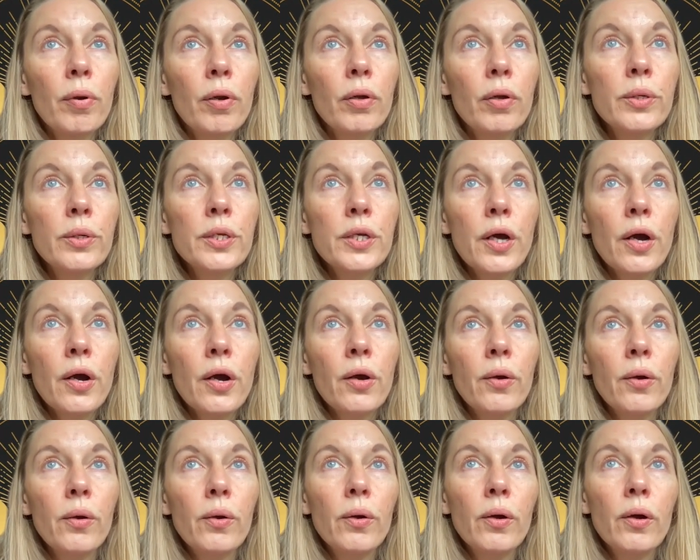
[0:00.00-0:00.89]

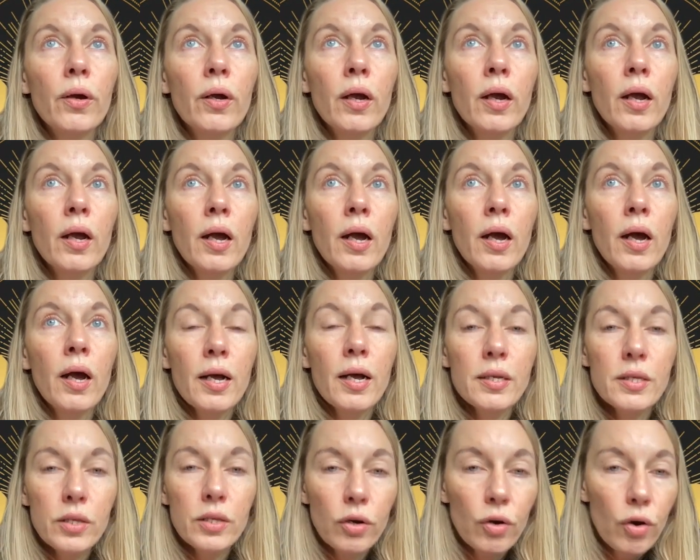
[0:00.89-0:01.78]
Pluto,
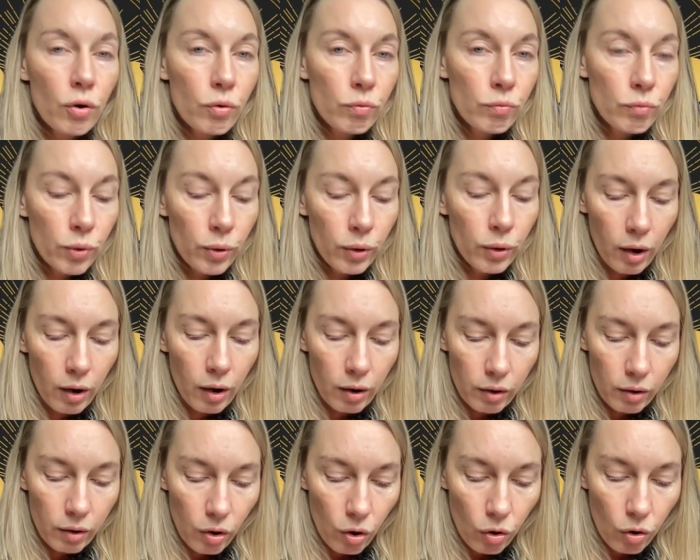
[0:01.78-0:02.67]
as the
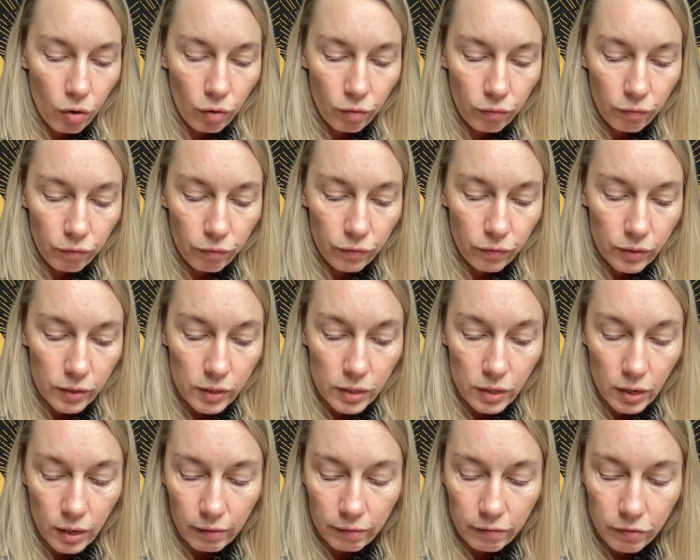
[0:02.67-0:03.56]
co-ruler of the
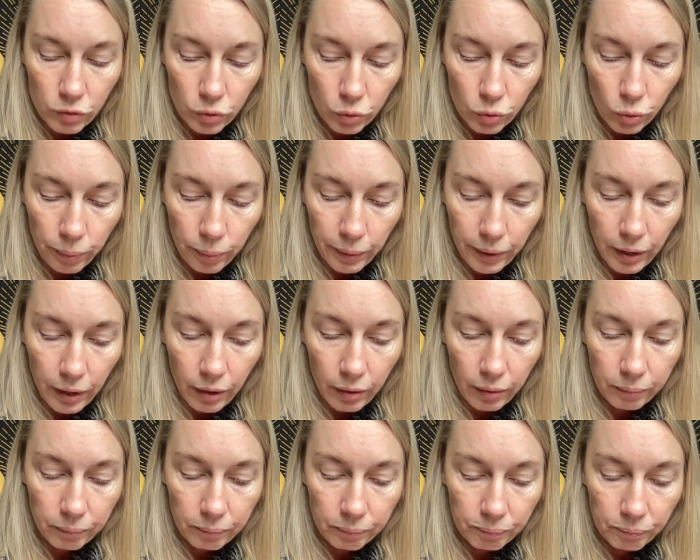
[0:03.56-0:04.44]
sign of
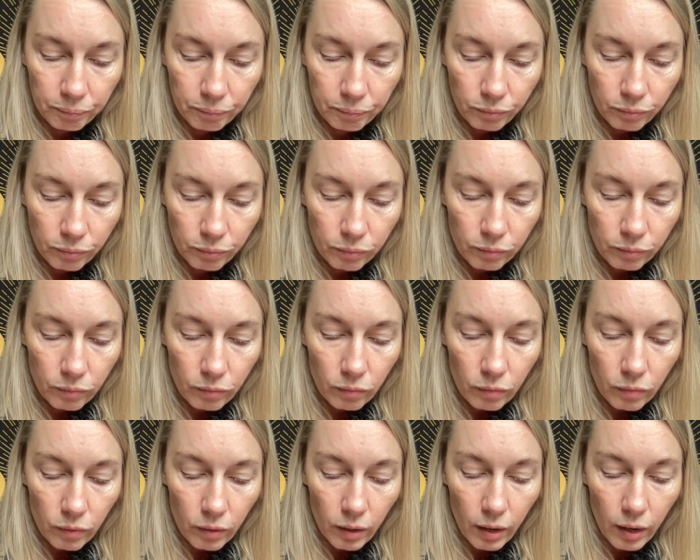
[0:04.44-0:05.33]
Scorpio,
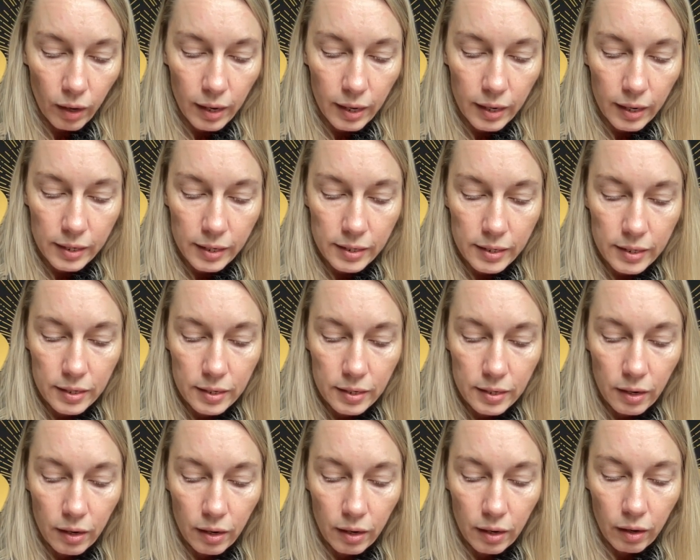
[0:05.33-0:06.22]

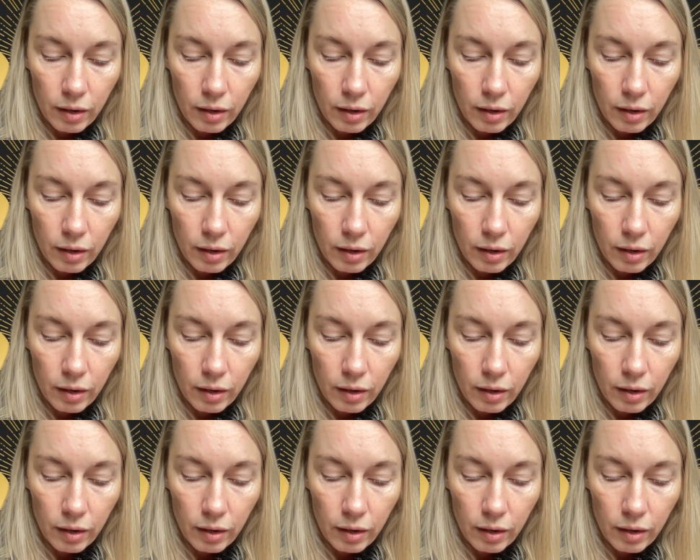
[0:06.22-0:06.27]
is